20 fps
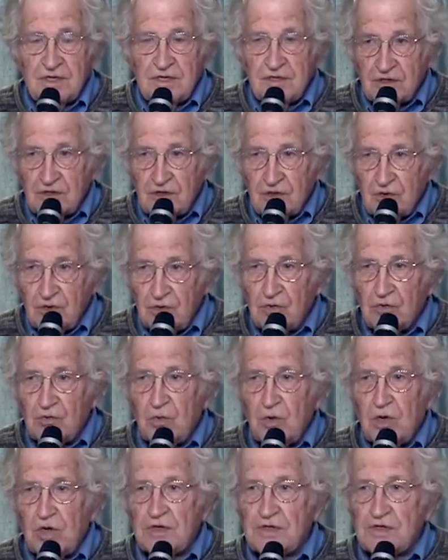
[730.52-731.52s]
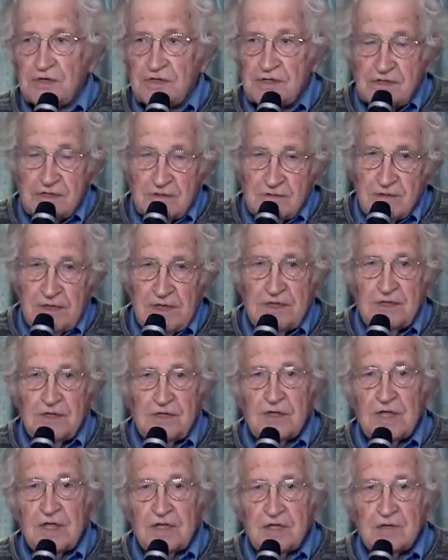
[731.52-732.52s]
The goal was, you read the
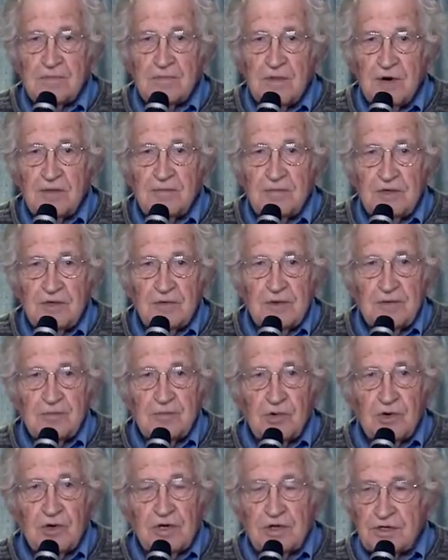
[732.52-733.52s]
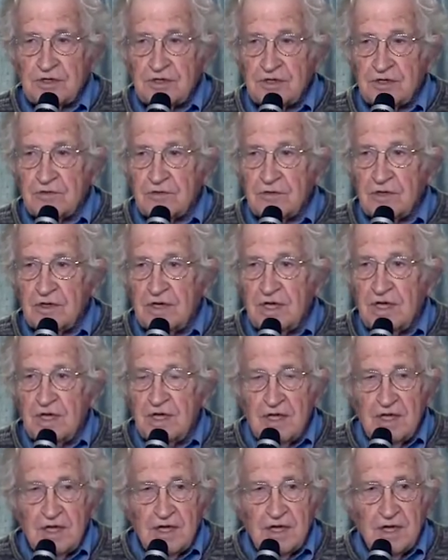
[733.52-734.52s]
State Department reports, to
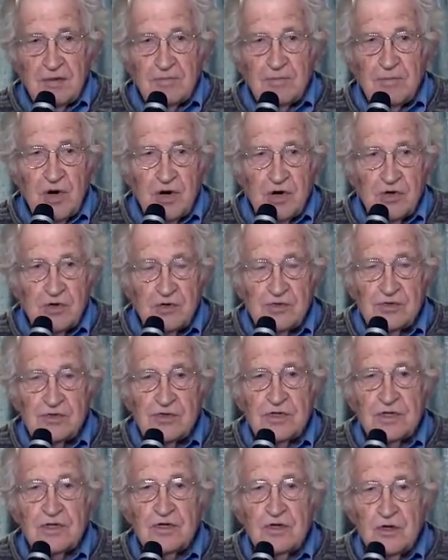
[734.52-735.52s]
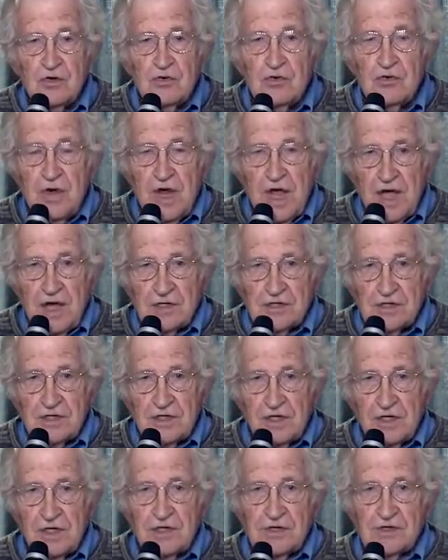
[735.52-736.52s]
oppose the new
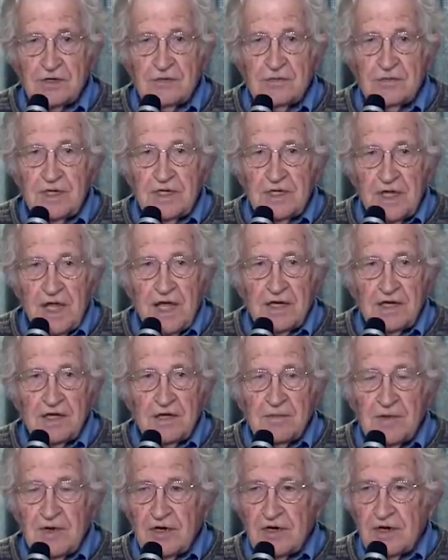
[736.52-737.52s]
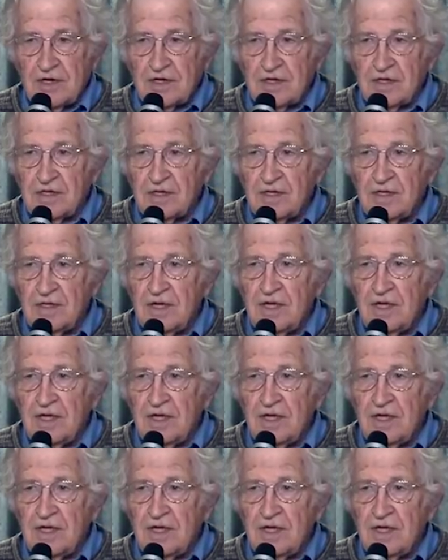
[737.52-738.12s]
nationalism in Latin America,